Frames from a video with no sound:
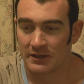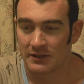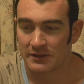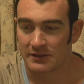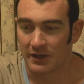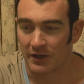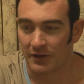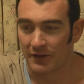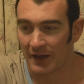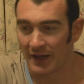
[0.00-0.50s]

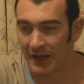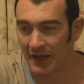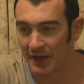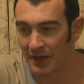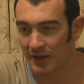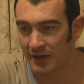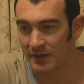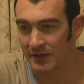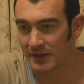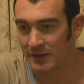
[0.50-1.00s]
So they had
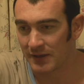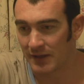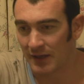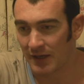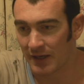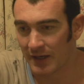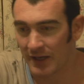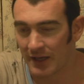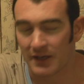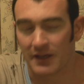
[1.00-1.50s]
a
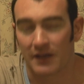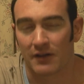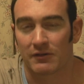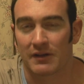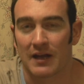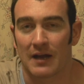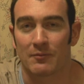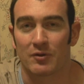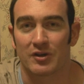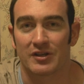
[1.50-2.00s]
handheld
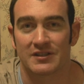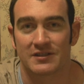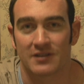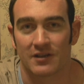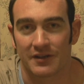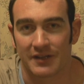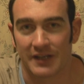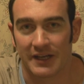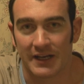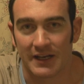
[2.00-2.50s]
camera
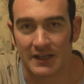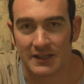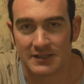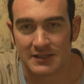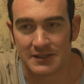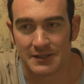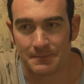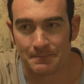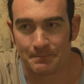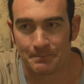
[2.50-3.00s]
inside the
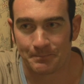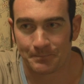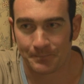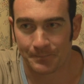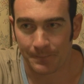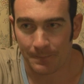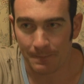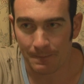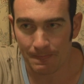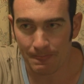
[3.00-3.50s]
house,
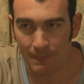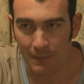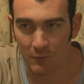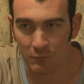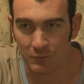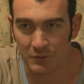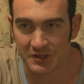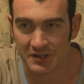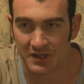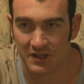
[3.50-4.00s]

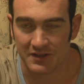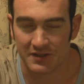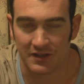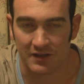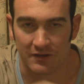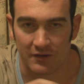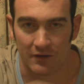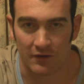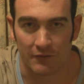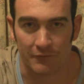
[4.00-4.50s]
which
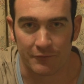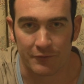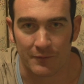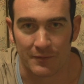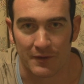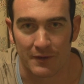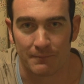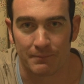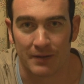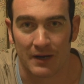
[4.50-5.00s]
continued on
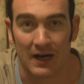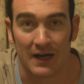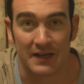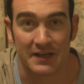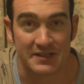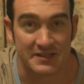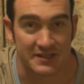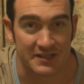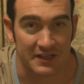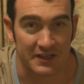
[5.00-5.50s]
from the
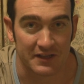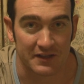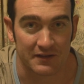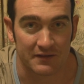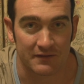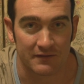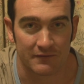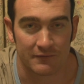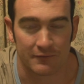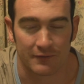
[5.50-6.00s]
party scene
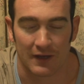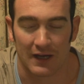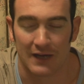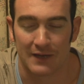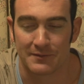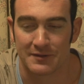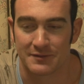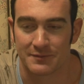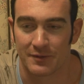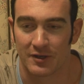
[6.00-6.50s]
for
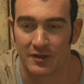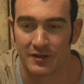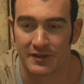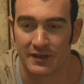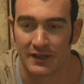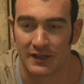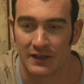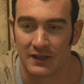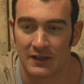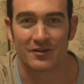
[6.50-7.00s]
Amy's
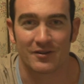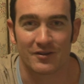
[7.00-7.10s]
birthday.